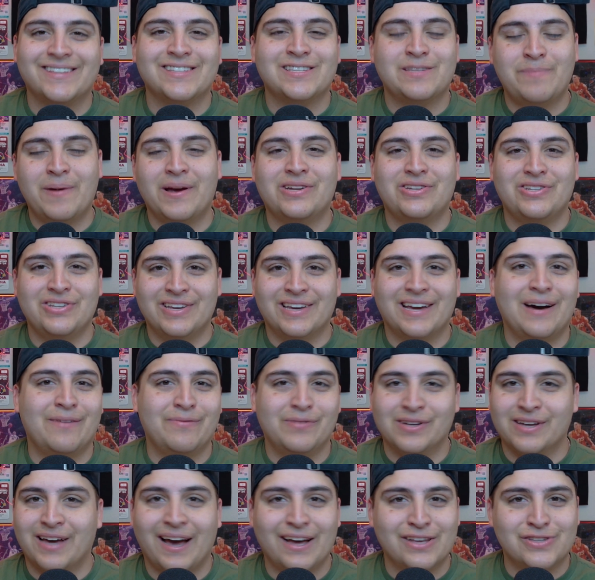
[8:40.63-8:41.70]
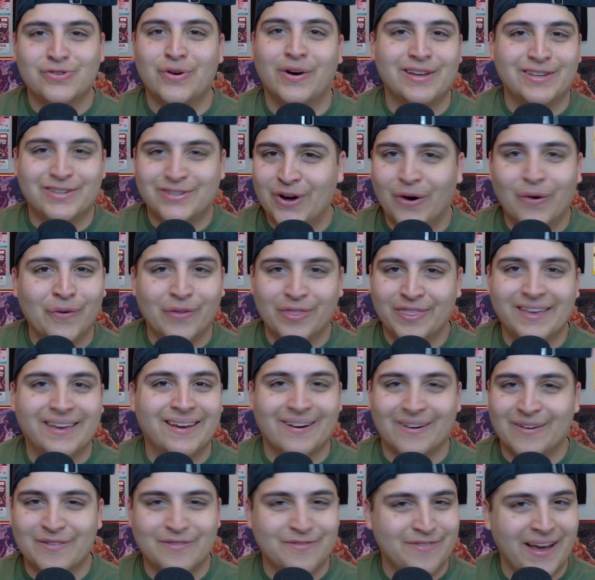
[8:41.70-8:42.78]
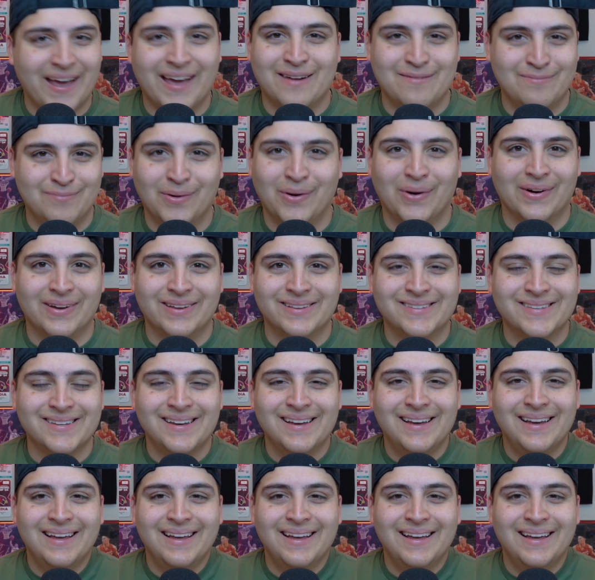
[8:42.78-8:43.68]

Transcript: especially a couple of guys who I don't think are fanboys.